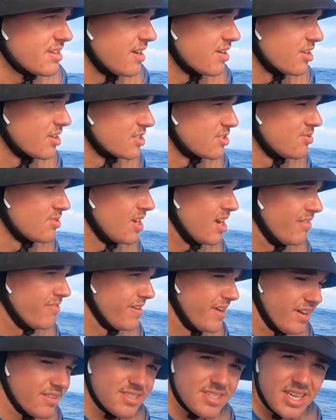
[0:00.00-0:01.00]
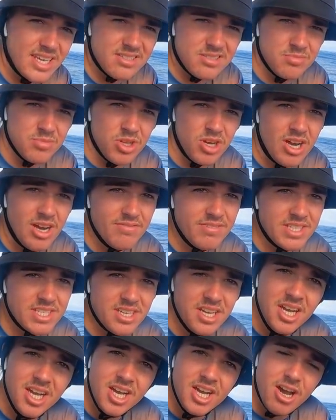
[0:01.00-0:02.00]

so I've got two and a half hours to get some liveys.